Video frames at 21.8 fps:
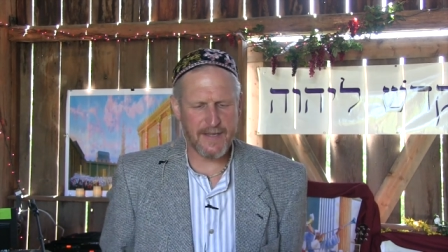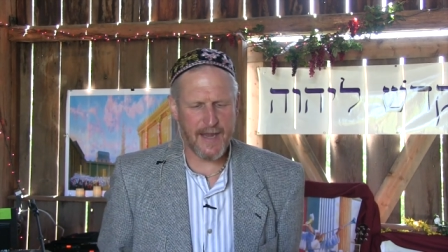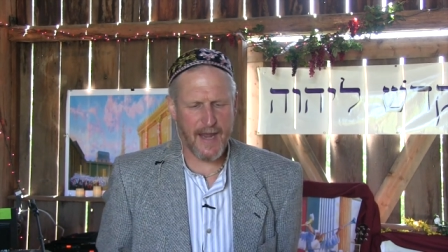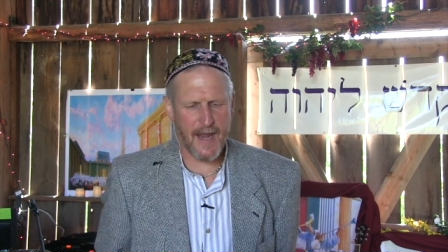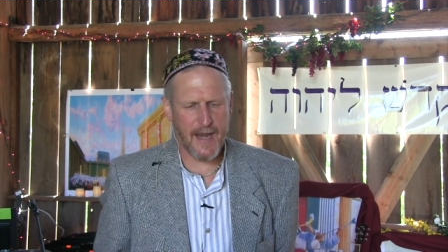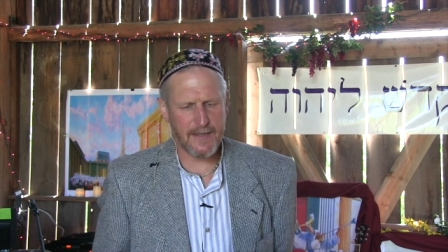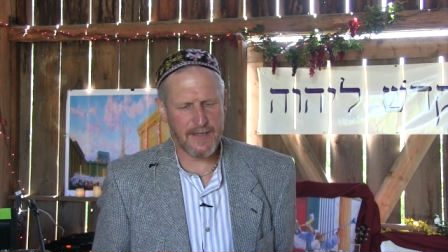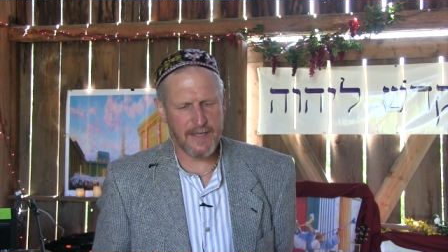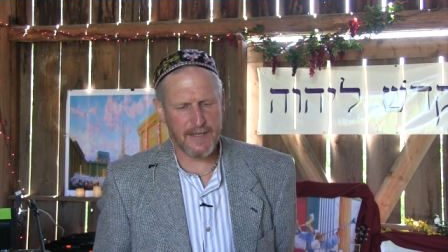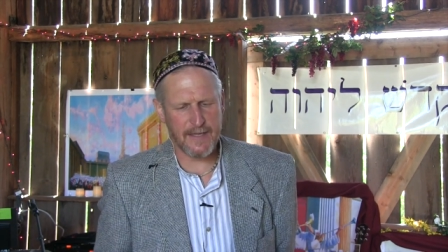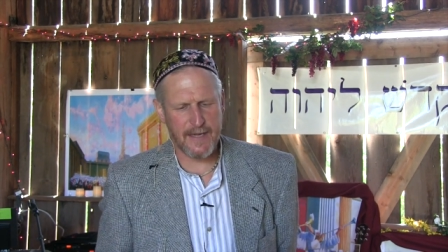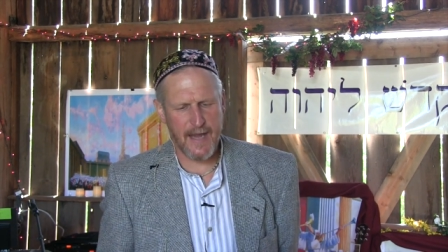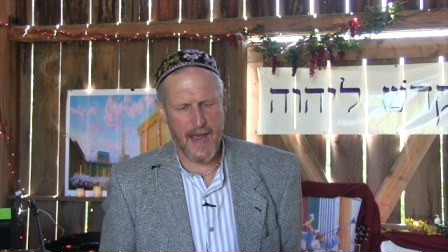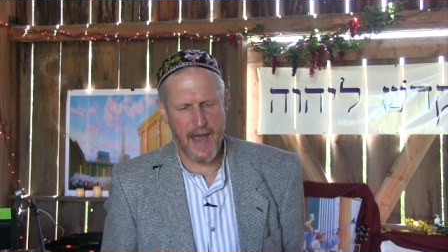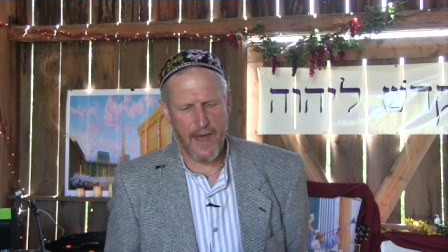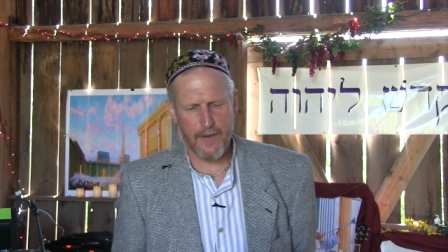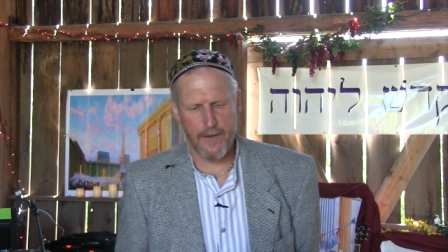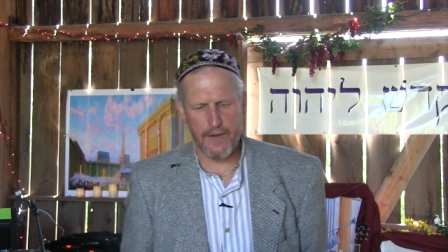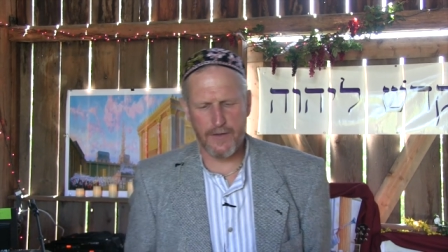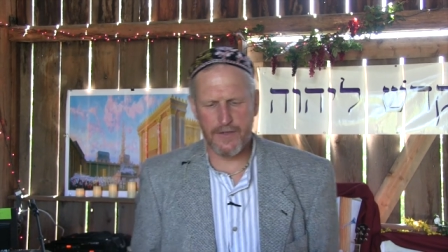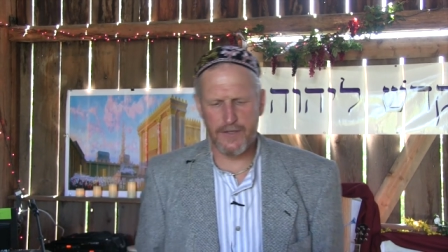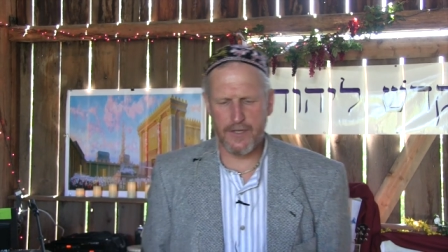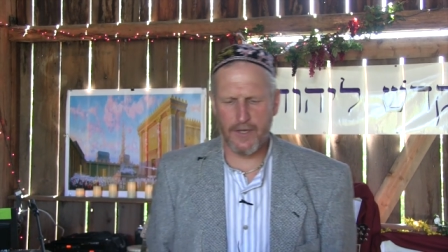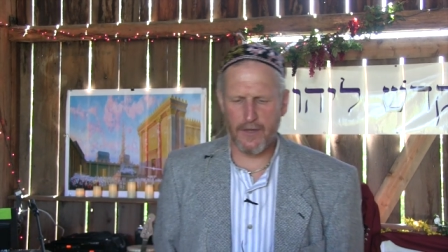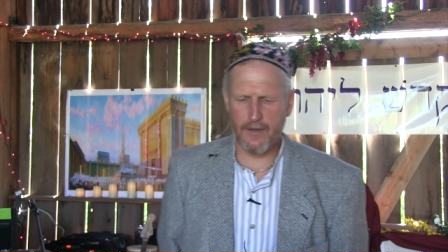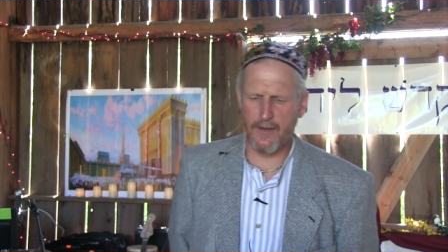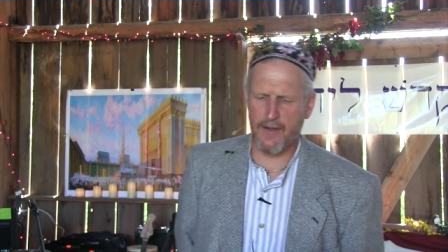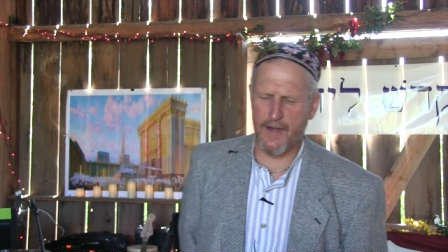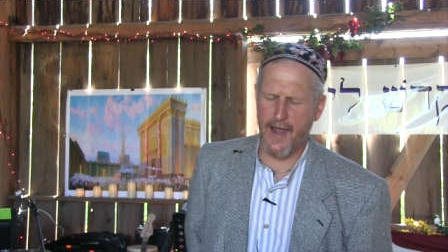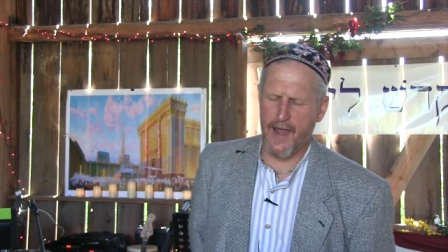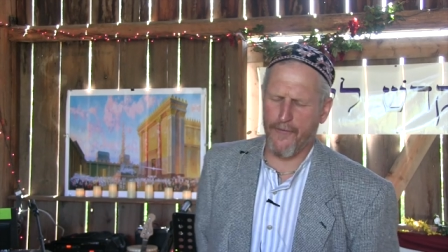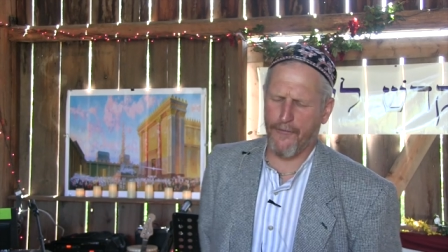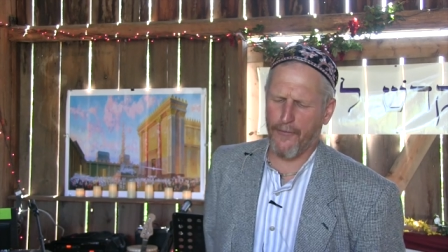day together,
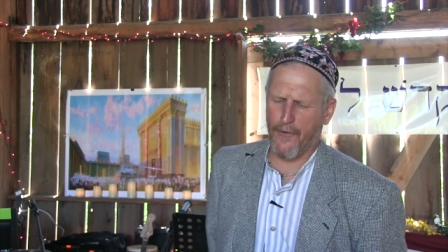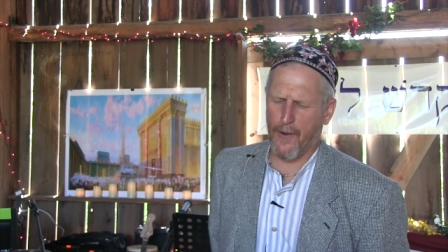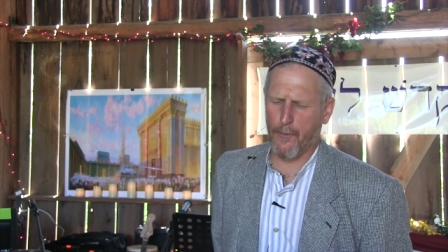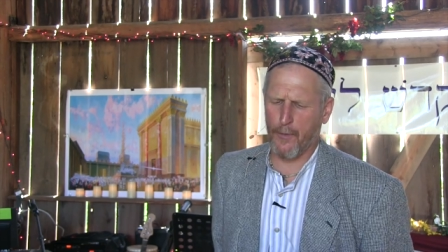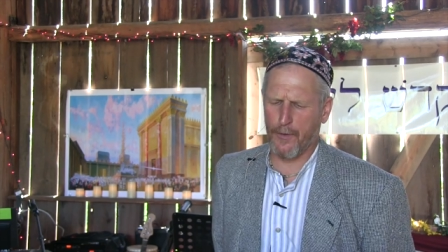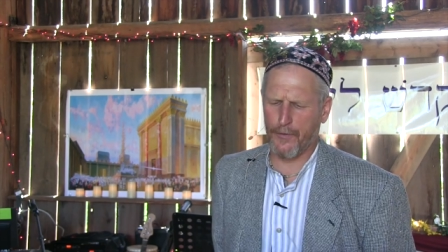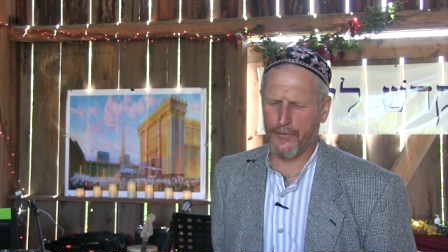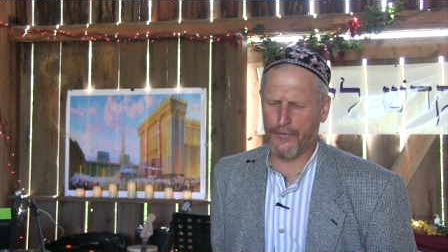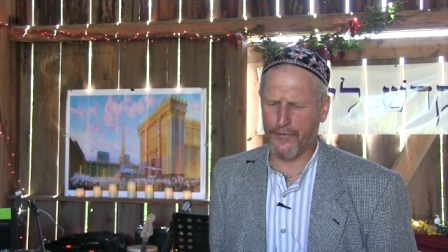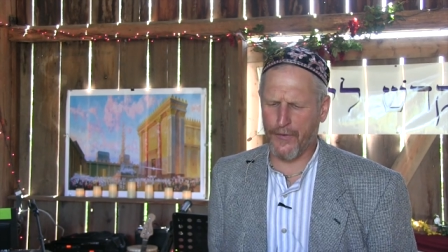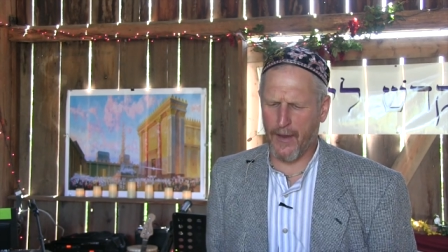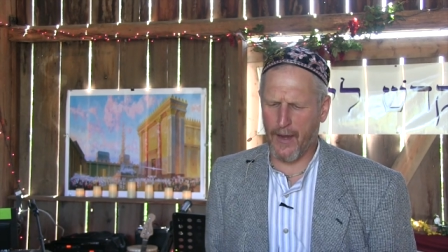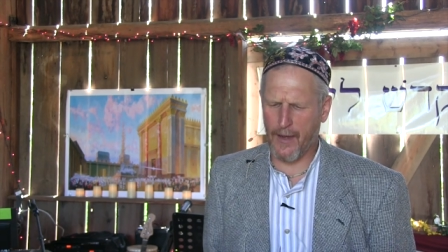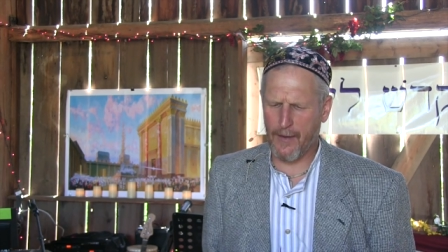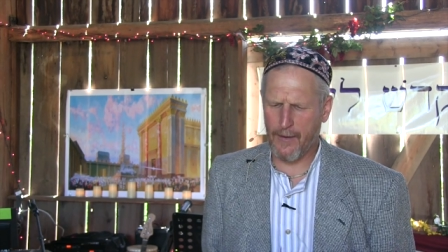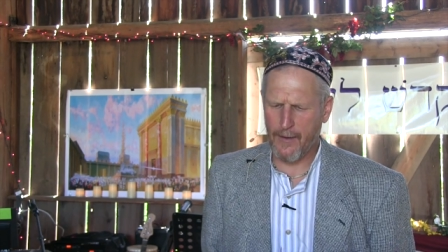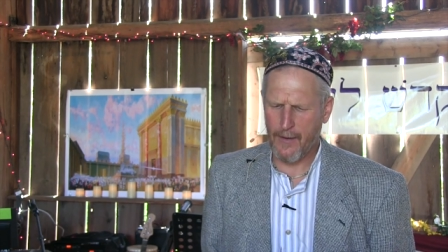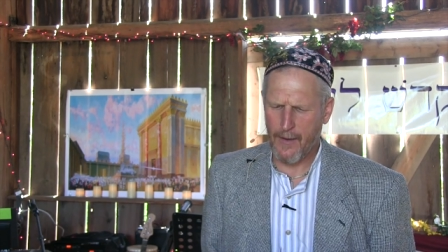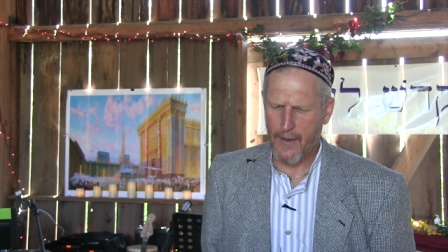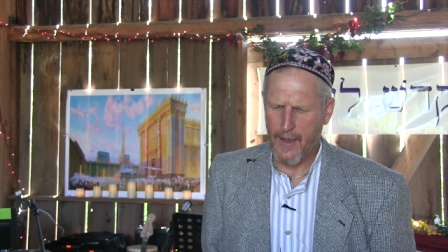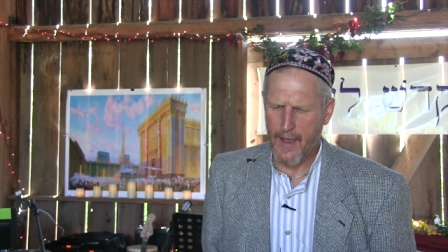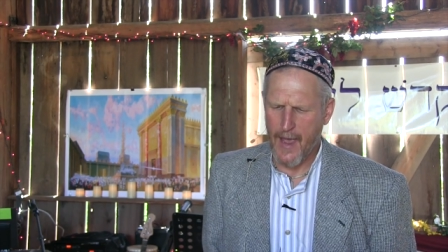Judah and Ephraim will say,